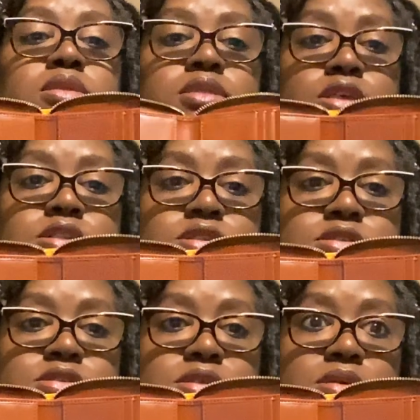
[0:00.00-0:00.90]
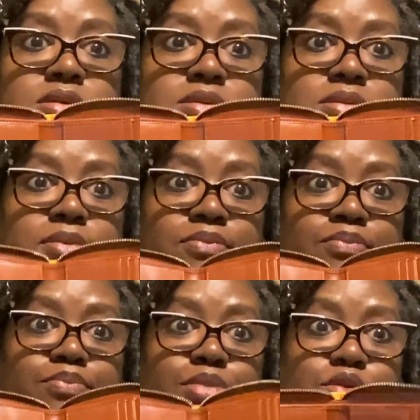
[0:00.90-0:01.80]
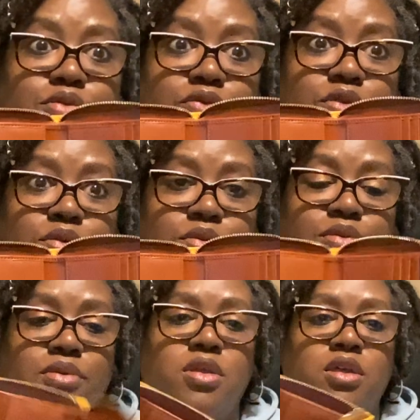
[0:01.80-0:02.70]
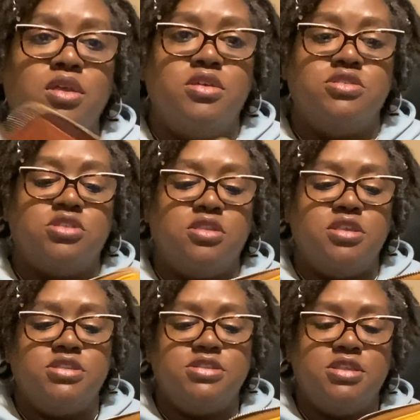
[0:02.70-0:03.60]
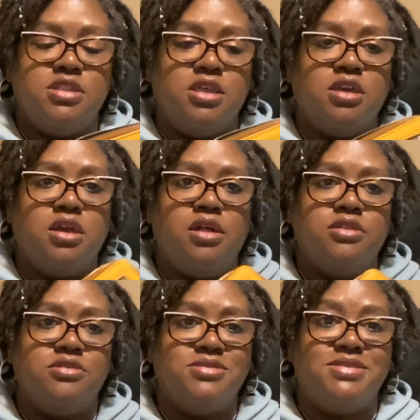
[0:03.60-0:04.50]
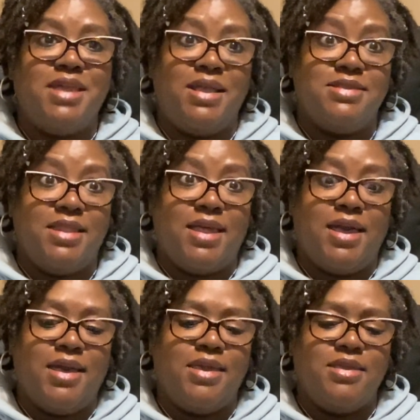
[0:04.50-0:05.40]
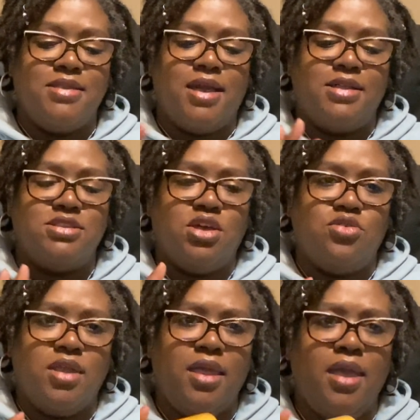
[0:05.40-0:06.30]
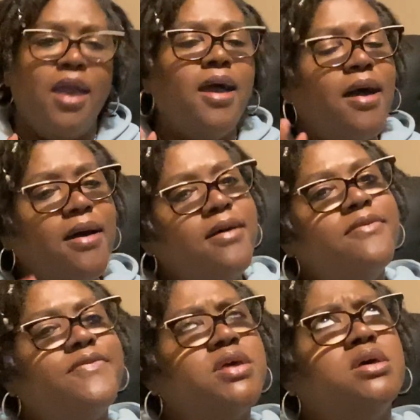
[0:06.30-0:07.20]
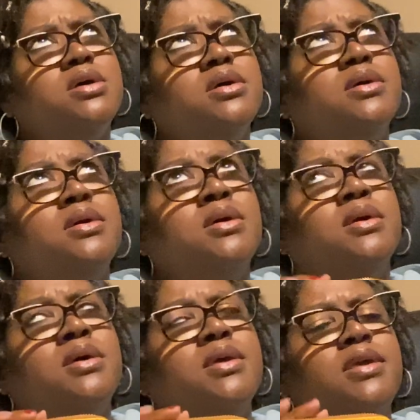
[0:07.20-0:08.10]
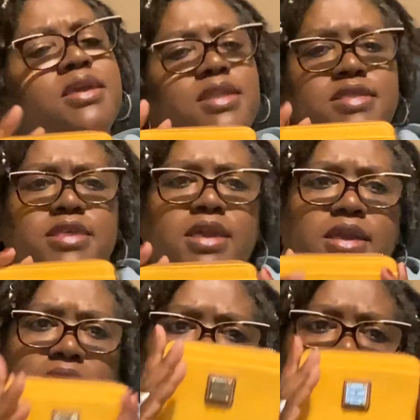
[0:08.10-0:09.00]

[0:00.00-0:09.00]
This is beautiful. So this is in the color Dandelion. I don't have anything